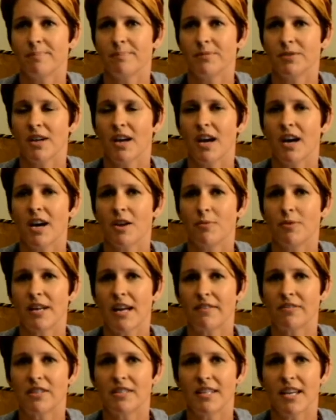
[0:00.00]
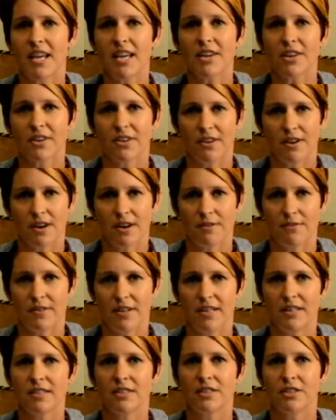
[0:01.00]
Todd would have to take her
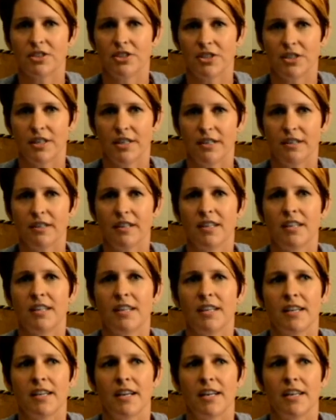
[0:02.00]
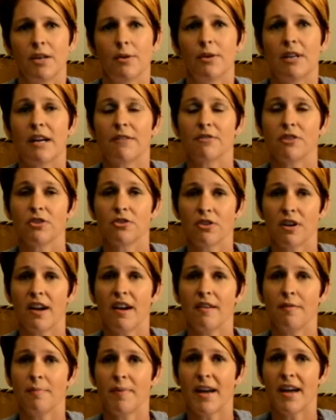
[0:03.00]
often to cheer, and he would have to
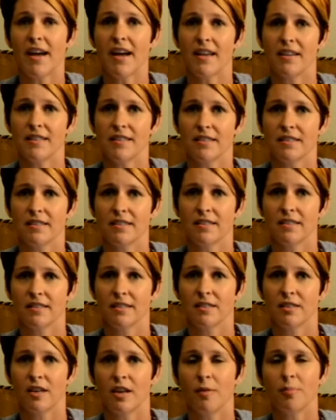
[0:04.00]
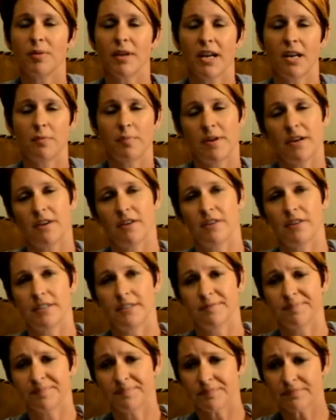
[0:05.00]
drive past a Planned
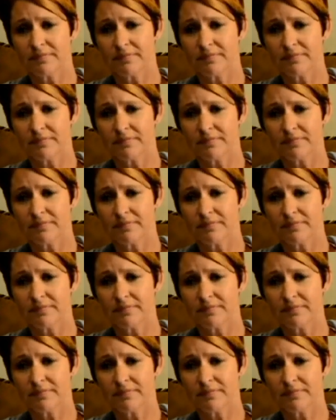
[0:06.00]
Parenthood.